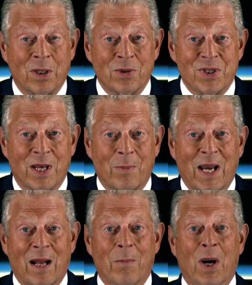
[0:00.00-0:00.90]
who said
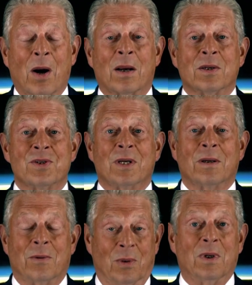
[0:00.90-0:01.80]
about Americans,
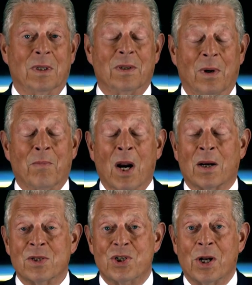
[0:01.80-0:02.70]

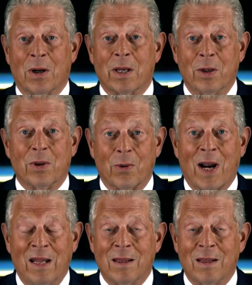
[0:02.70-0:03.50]
Americans generally do the right